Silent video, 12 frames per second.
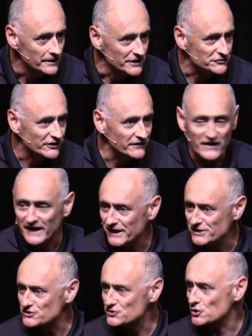It said that
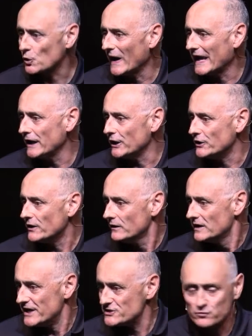his
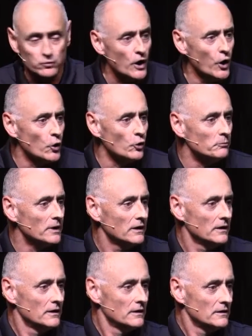train, his robe,
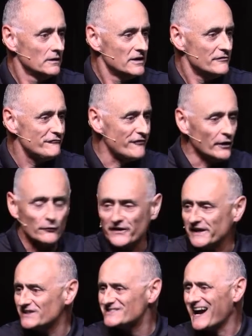filled
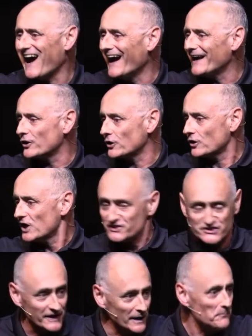the entire
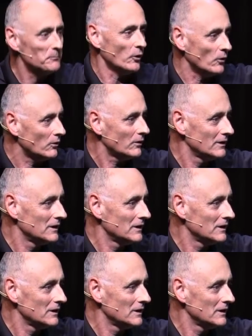temple.